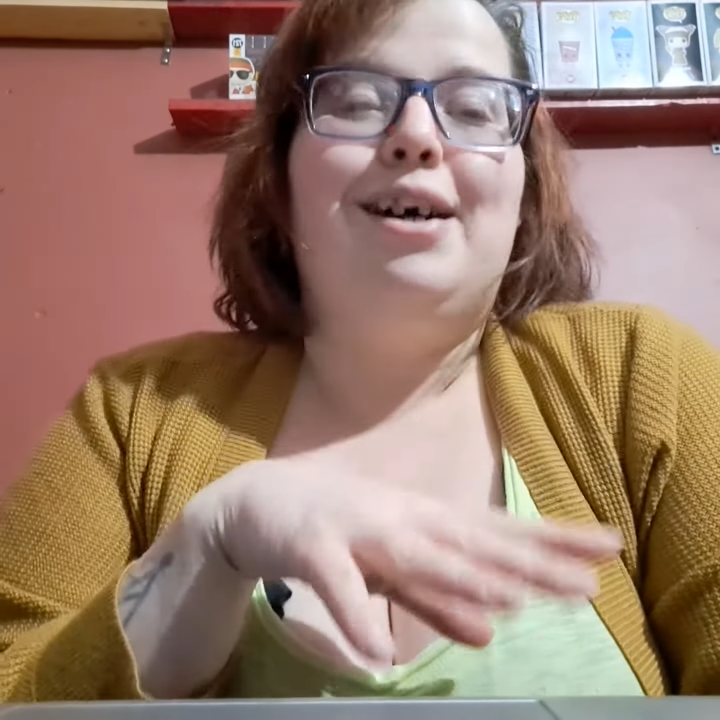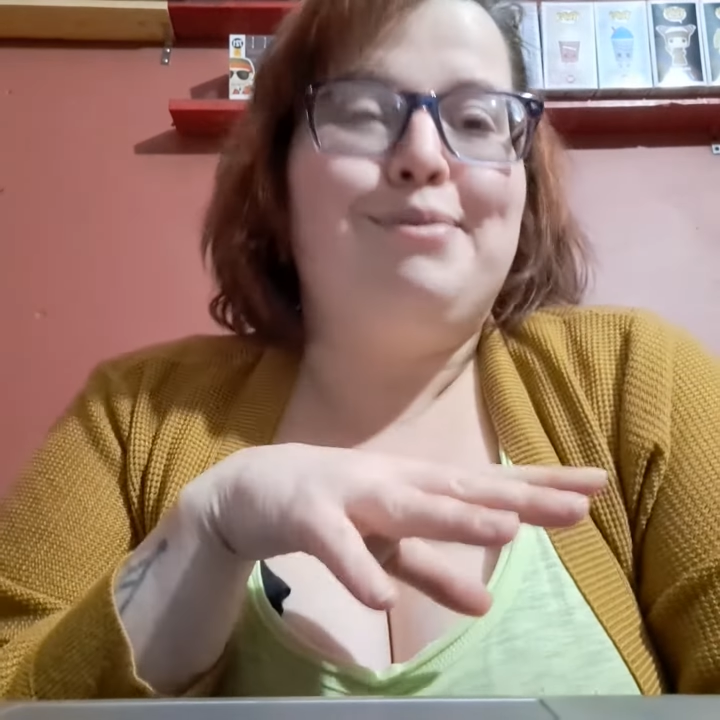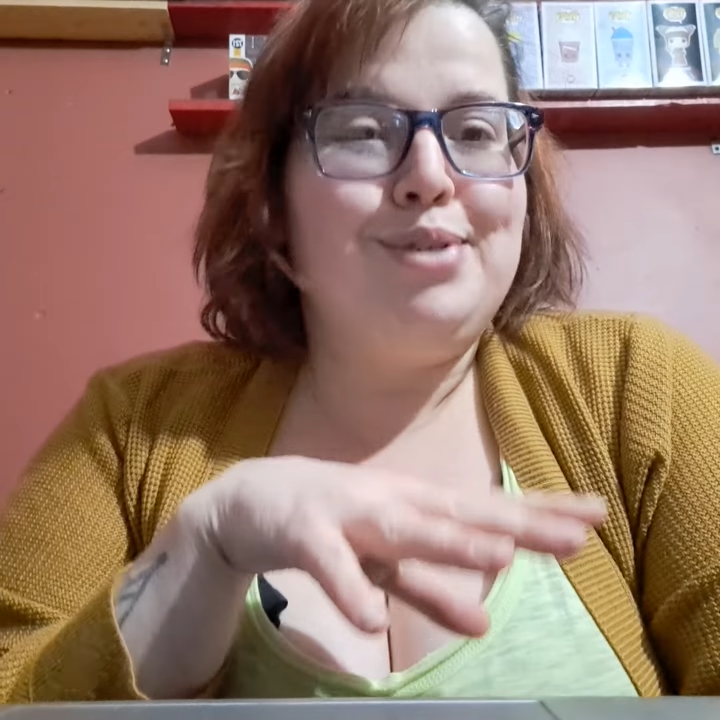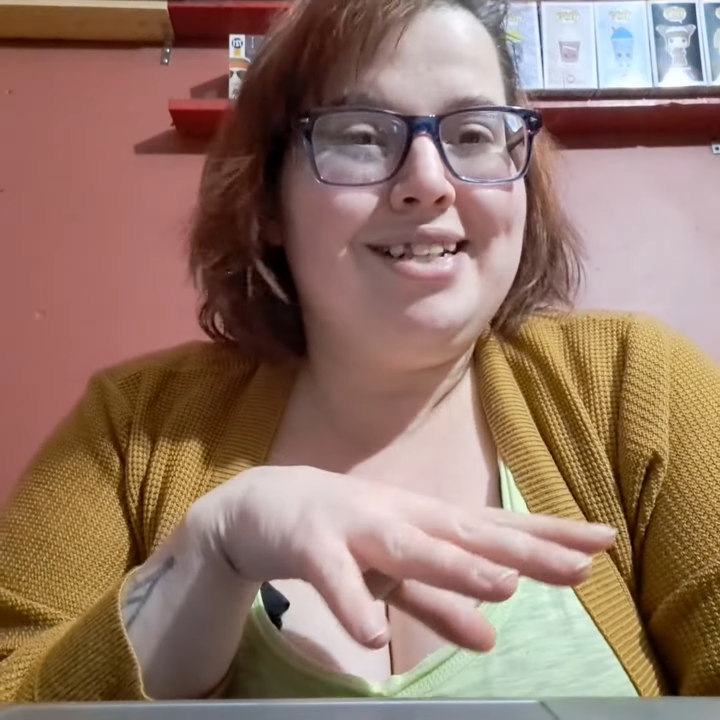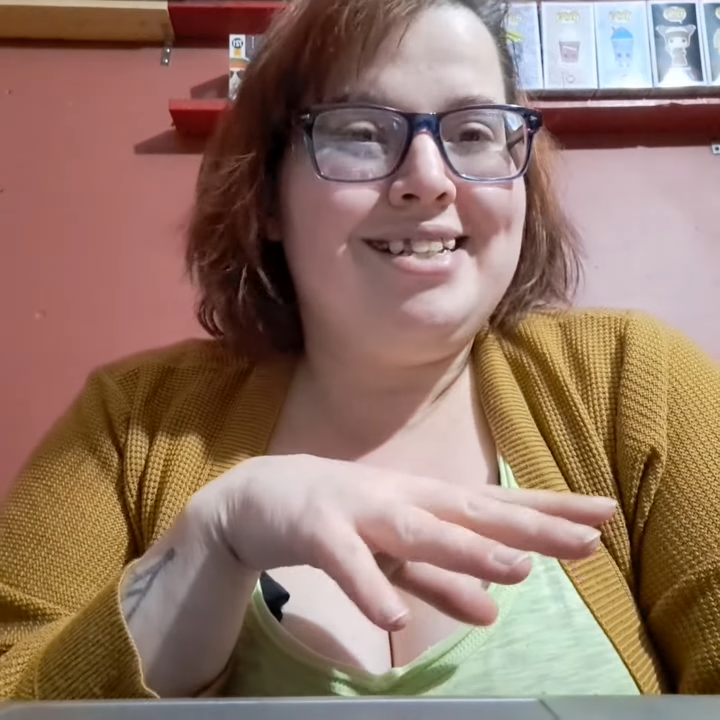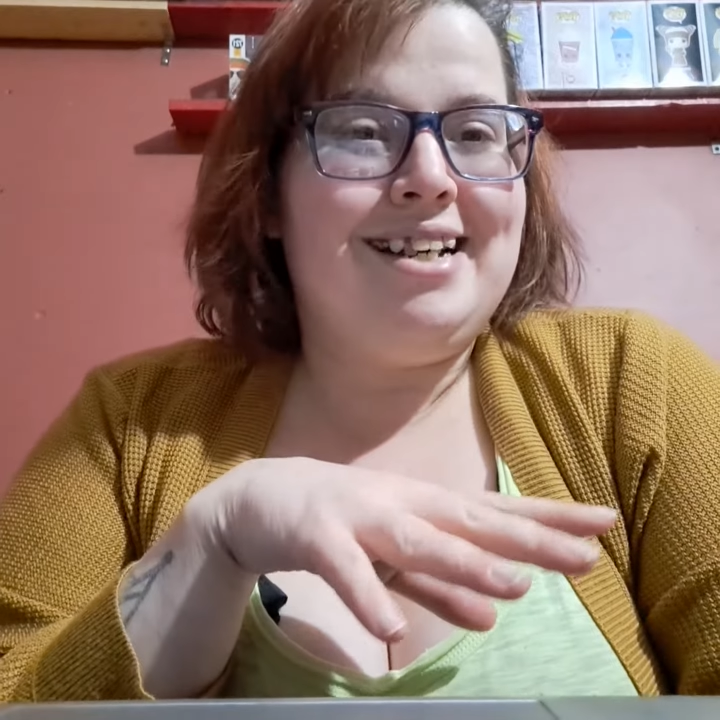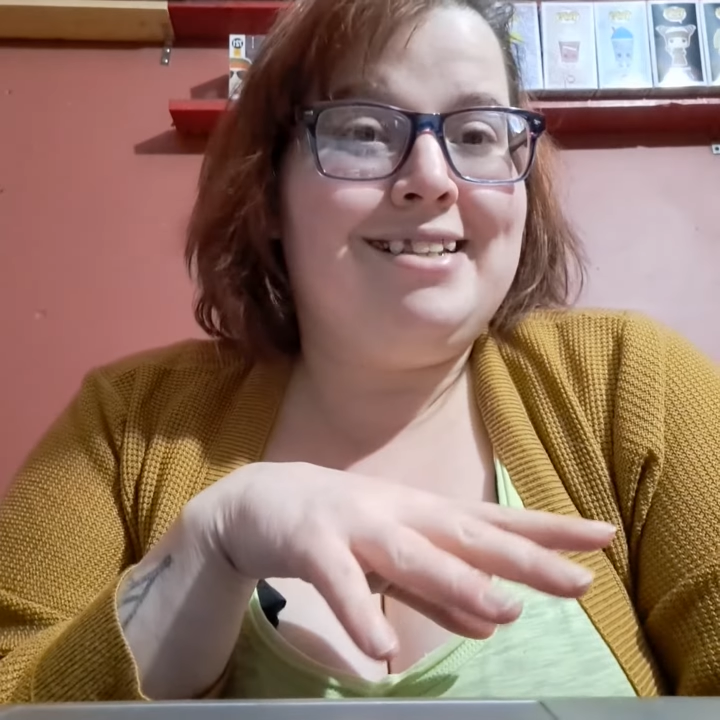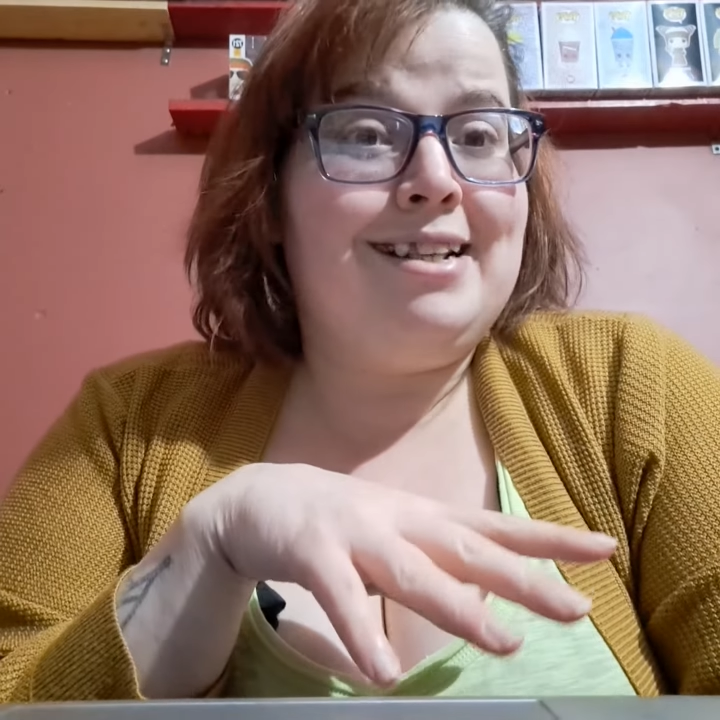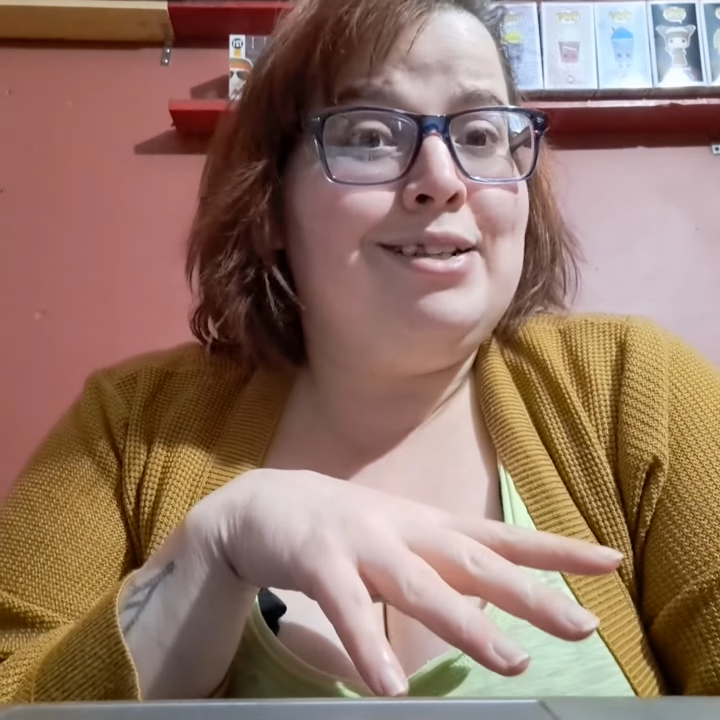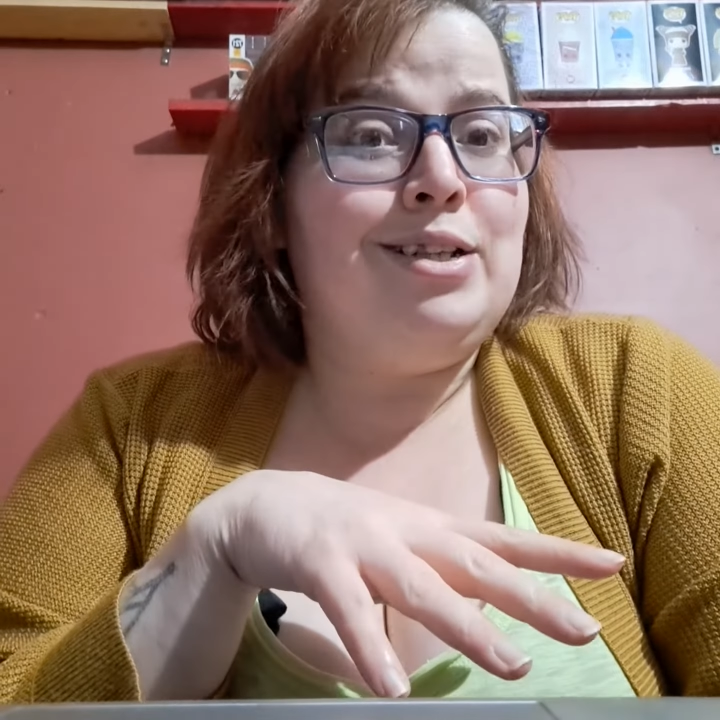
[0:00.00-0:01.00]
I'm really
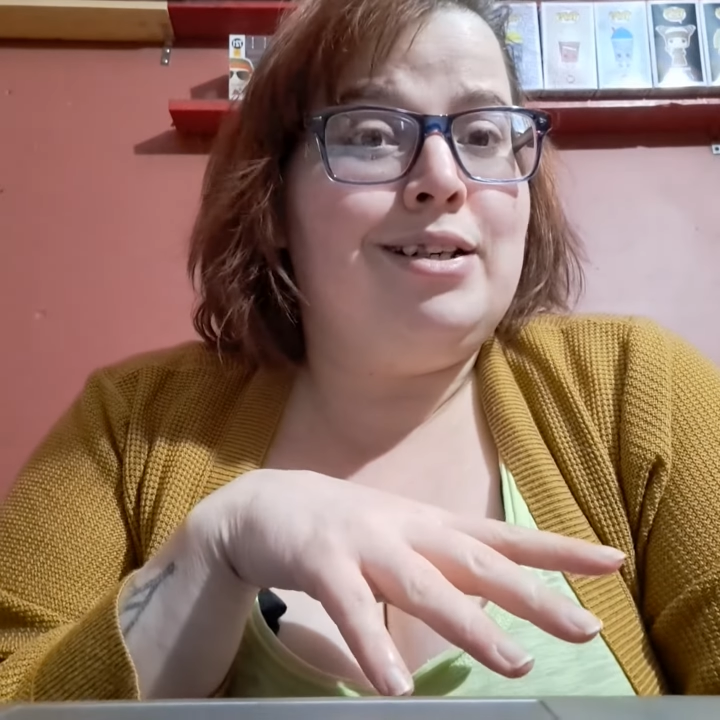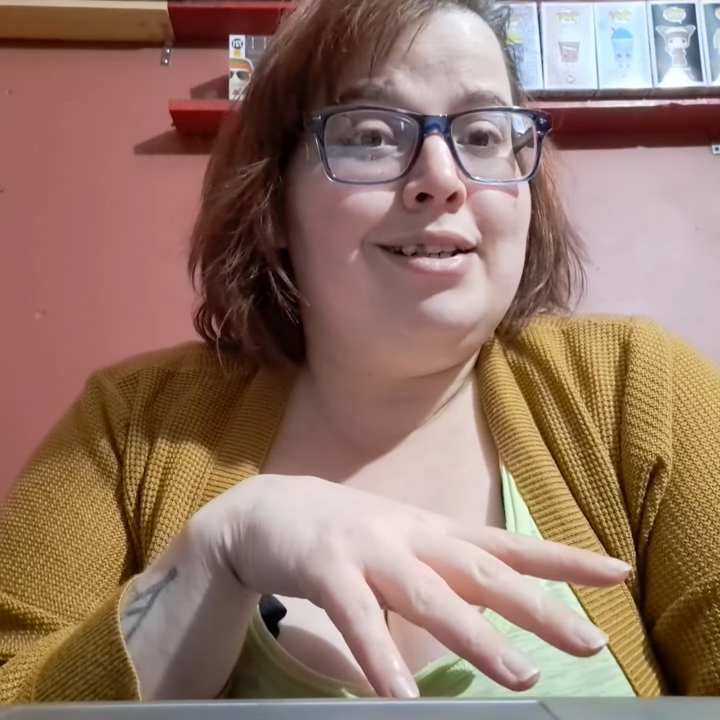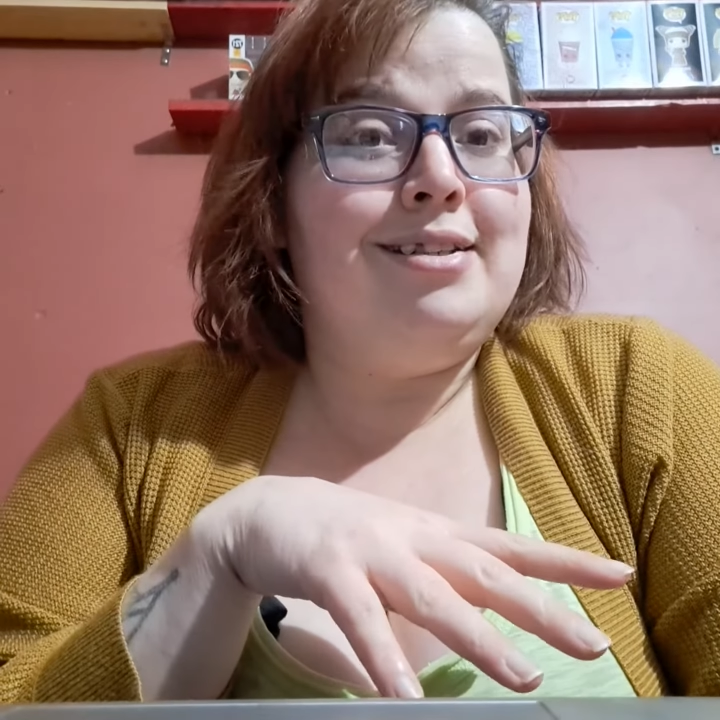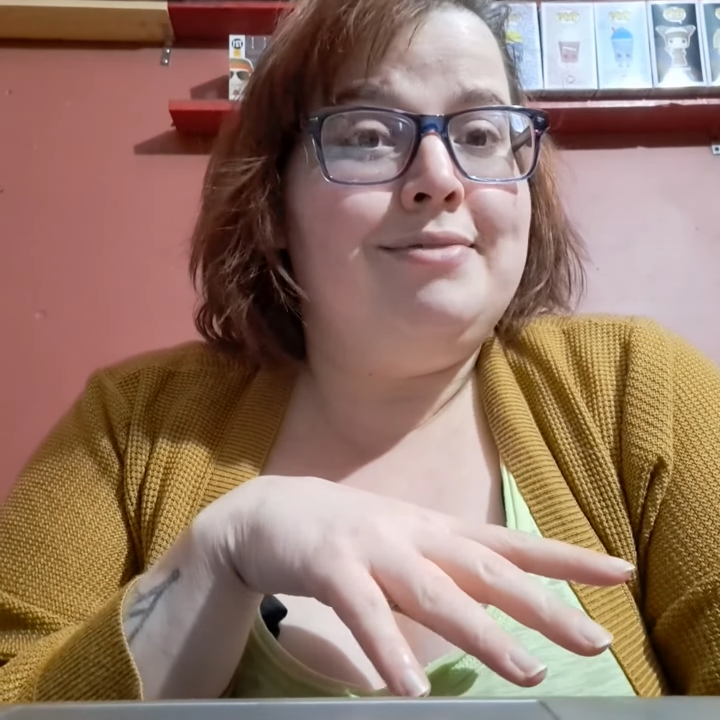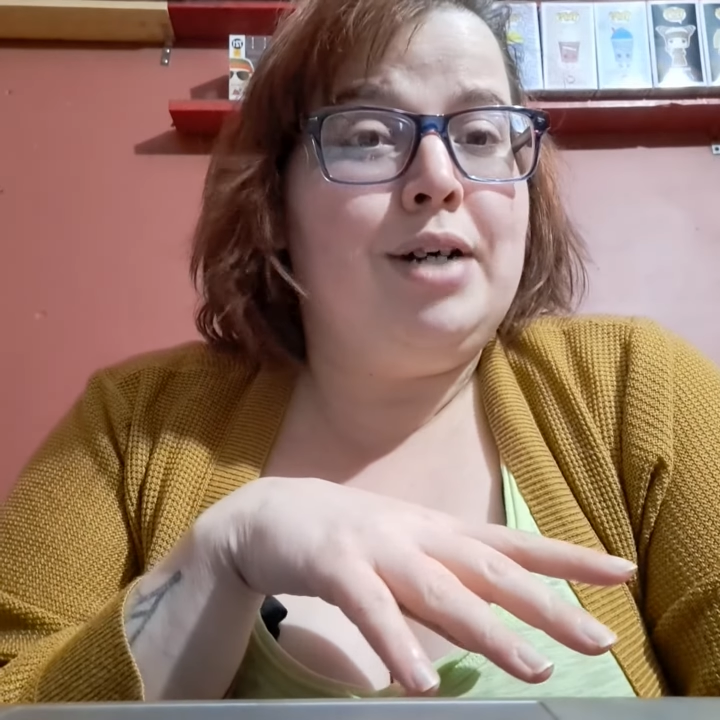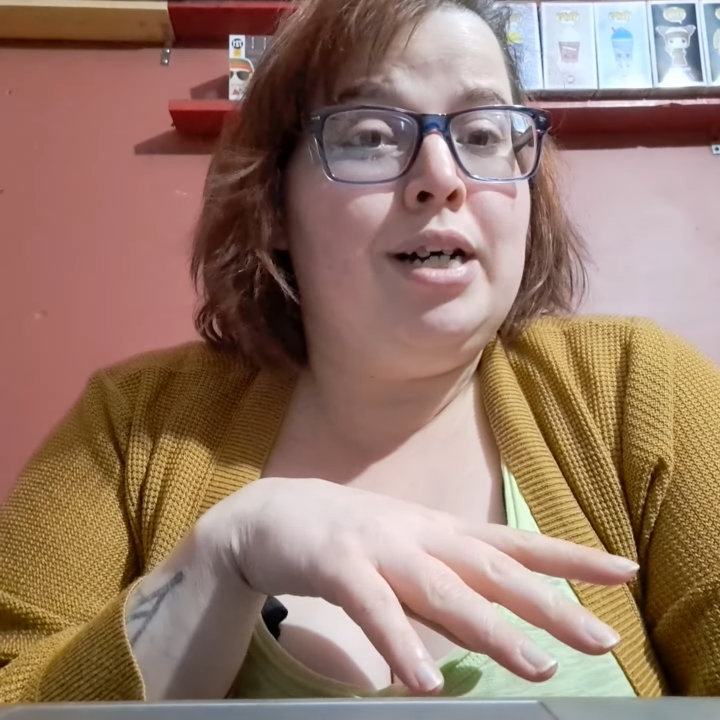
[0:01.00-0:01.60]
sad that uh,